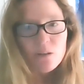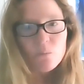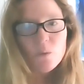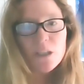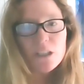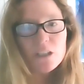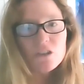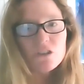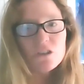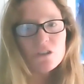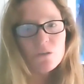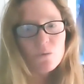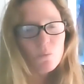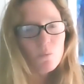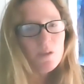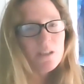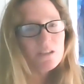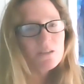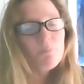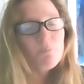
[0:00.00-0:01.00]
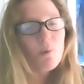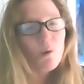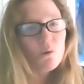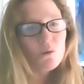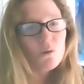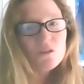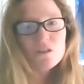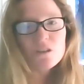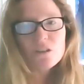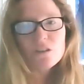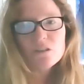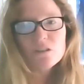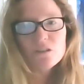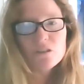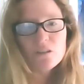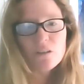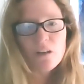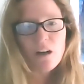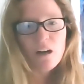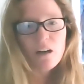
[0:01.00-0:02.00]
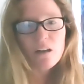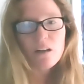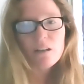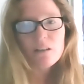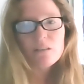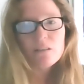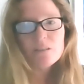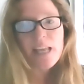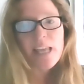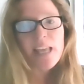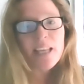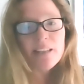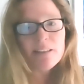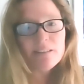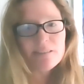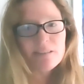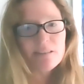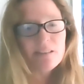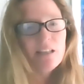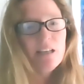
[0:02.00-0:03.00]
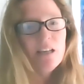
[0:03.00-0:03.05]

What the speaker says: which bolsters our case